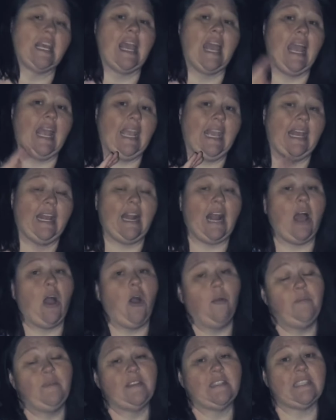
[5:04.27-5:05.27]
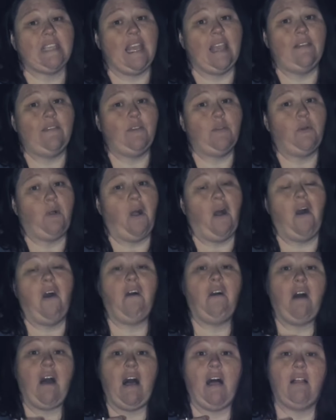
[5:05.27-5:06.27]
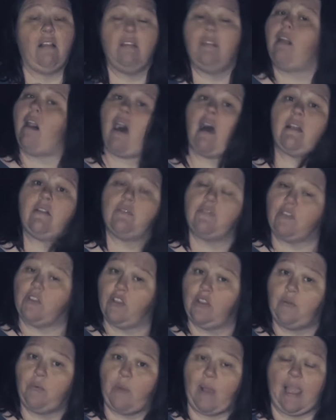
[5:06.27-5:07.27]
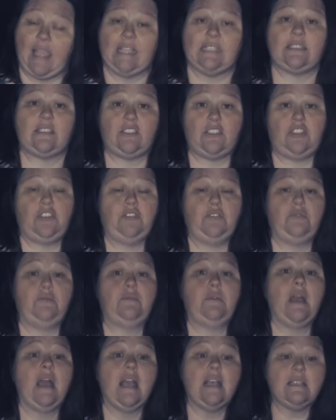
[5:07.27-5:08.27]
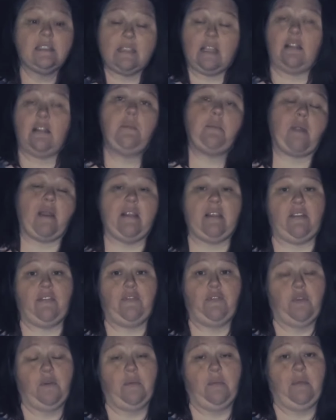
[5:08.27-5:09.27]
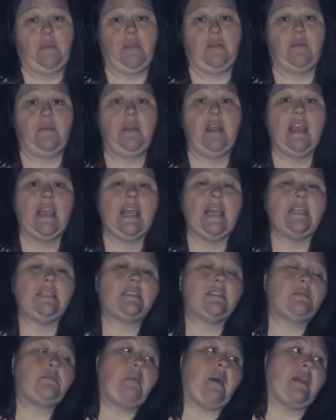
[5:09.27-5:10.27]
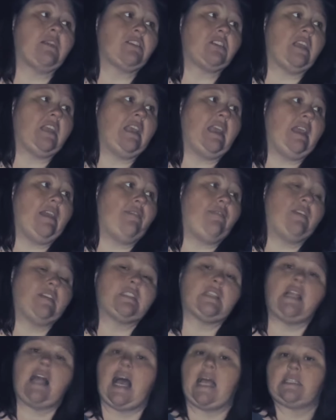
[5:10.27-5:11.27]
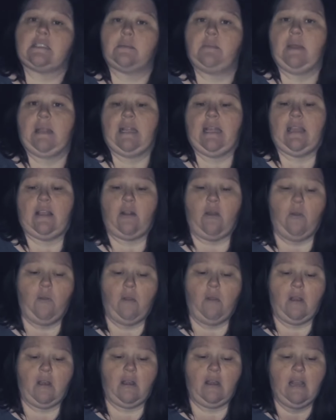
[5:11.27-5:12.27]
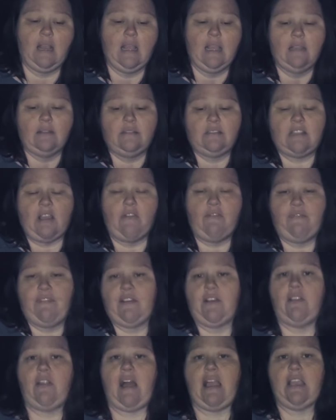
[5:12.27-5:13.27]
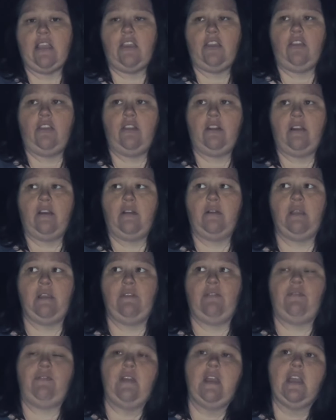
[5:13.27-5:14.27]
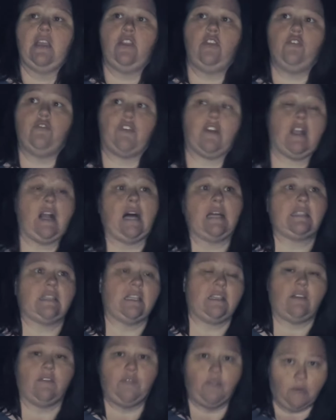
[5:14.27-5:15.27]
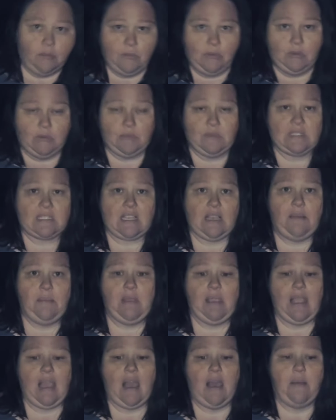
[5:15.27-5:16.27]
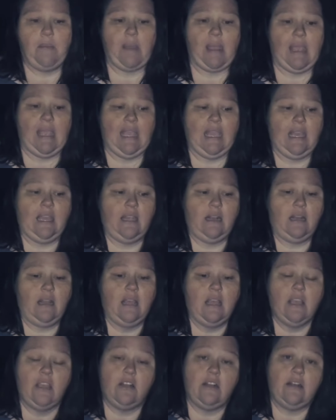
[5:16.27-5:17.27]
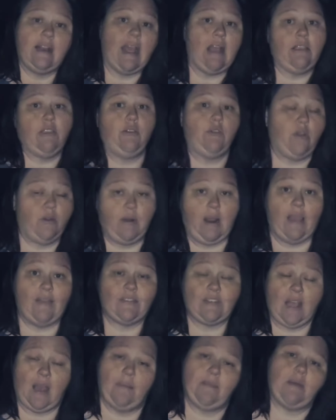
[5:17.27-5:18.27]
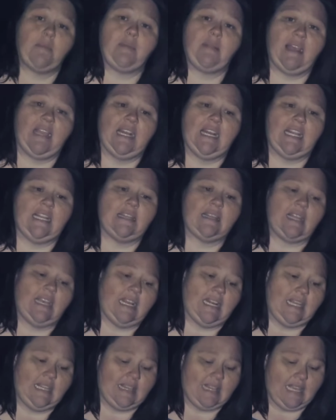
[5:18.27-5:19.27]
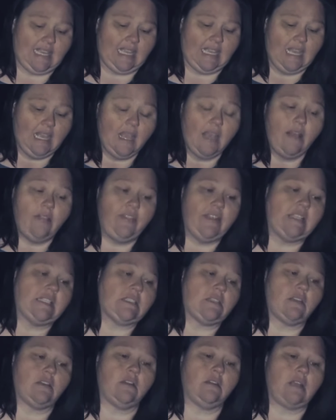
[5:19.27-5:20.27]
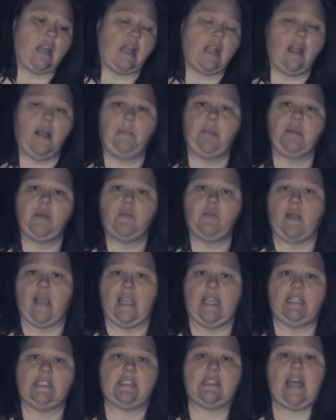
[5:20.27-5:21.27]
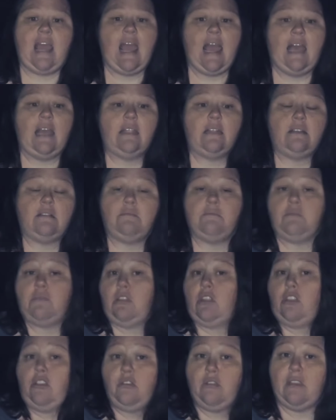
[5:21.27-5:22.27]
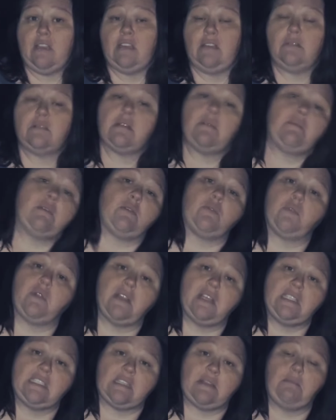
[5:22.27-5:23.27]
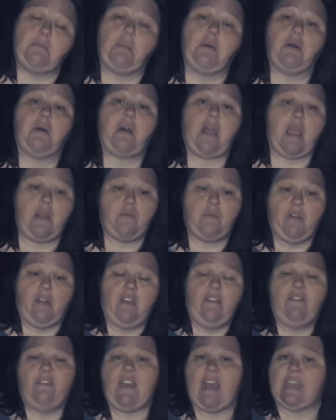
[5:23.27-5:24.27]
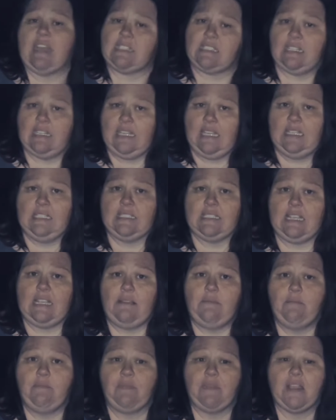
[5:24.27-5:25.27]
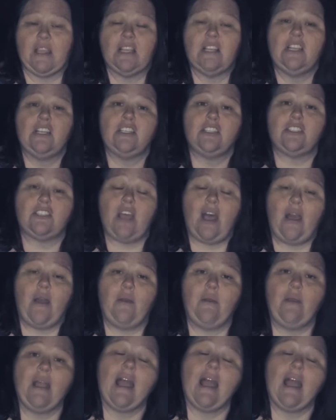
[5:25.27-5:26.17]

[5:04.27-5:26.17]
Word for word: And I hope this gave you all a lot of good ways to celebrate the full moon, especially if it's last minute or don't feel like, you know, if you forgot that the full moon was coming up and now you don't have time to plan any anything. These are a couple of ways that you can do something really simple and really fast and easy. So,